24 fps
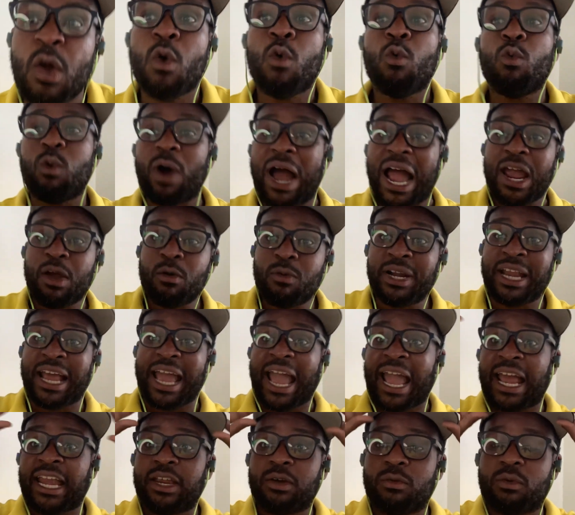Why would
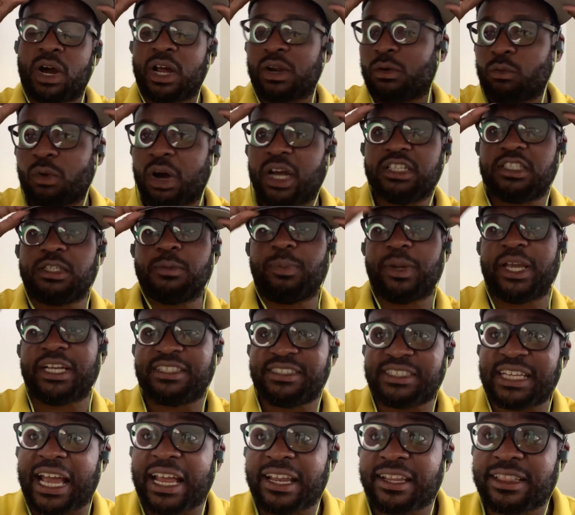anyone want to pay
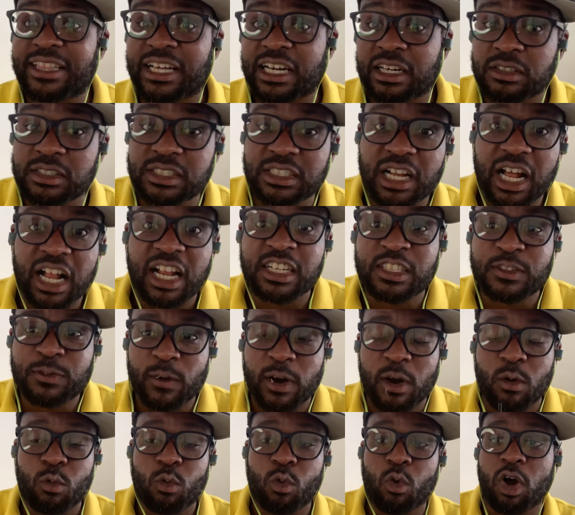ten thousand dollars for
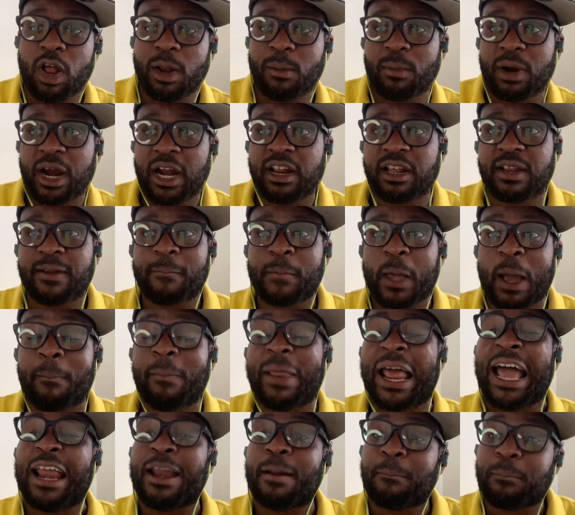a Walmart, uh,
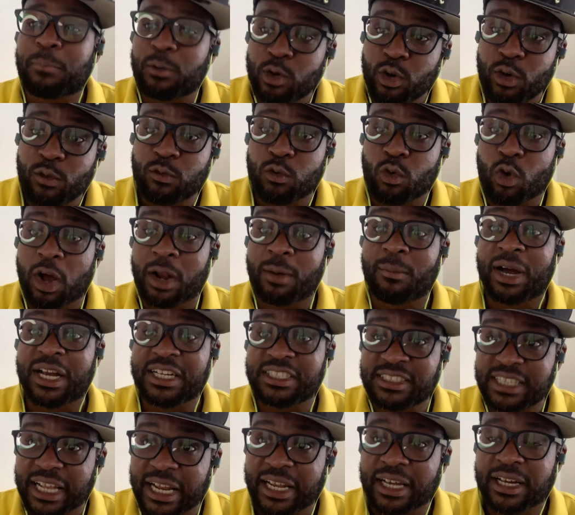an approved Walmart
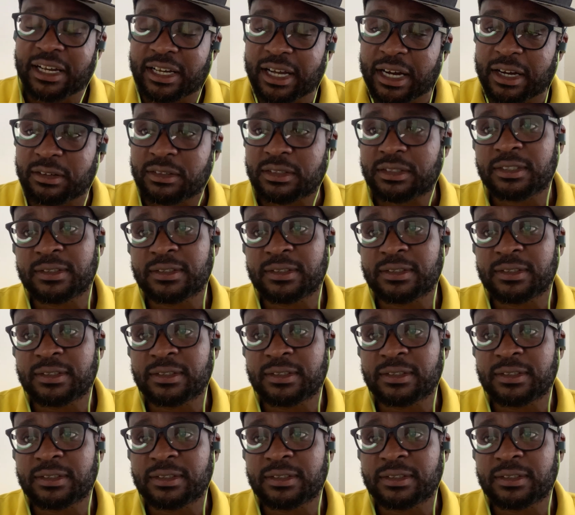selling account?